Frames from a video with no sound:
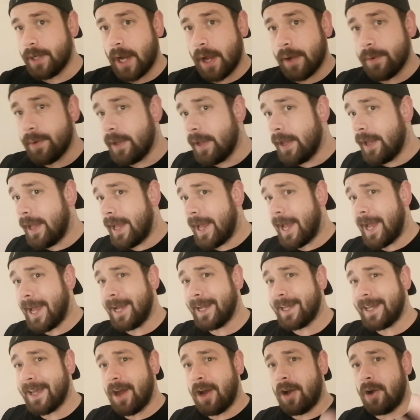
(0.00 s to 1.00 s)
you know,
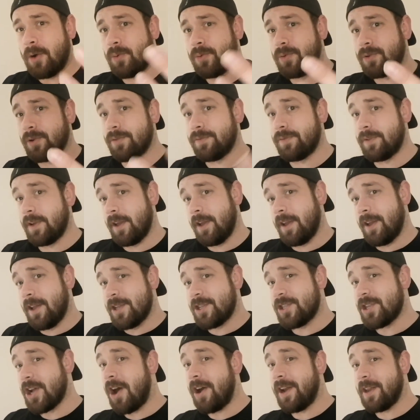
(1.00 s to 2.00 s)
and get hold of
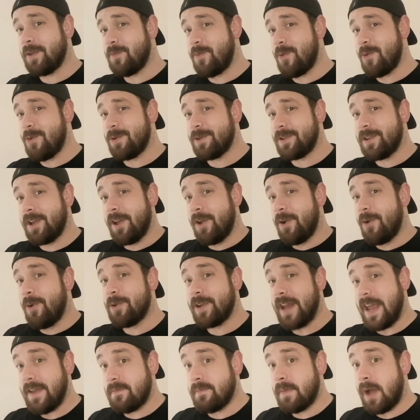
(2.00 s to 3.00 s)
Charlie Ward
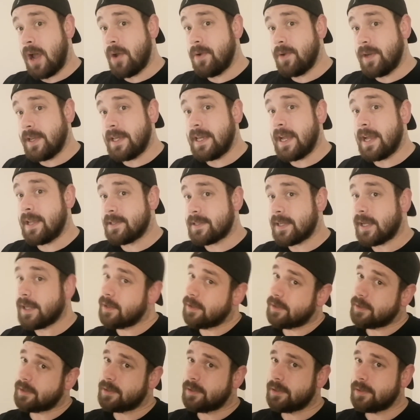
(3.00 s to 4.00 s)
or David Mahoney and say,
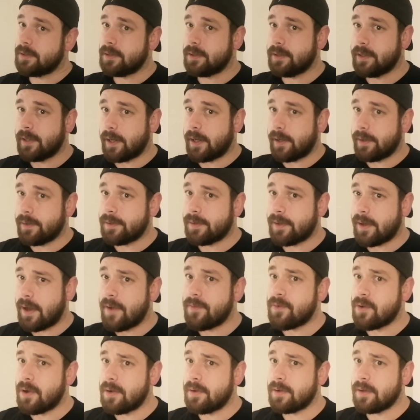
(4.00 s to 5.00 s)
look, you know,
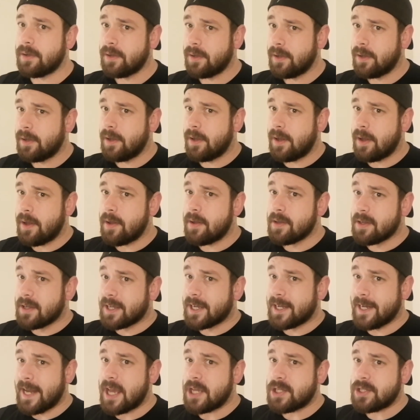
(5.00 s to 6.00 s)
I've got
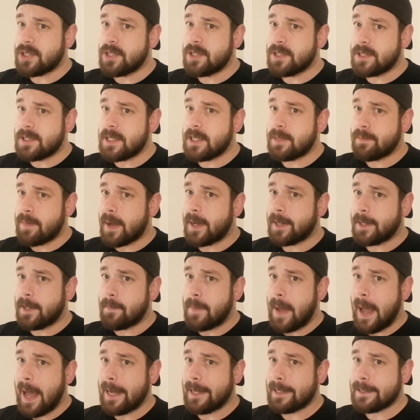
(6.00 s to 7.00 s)
connections in
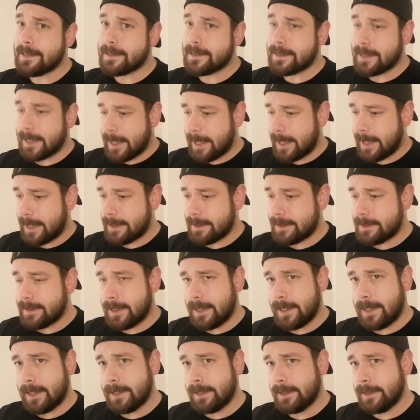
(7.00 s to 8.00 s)
Buckingham Palace and.
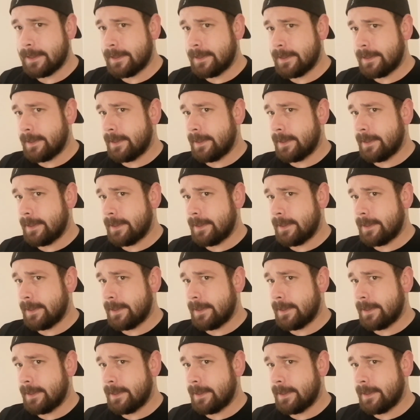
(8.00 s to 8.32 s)
Uh,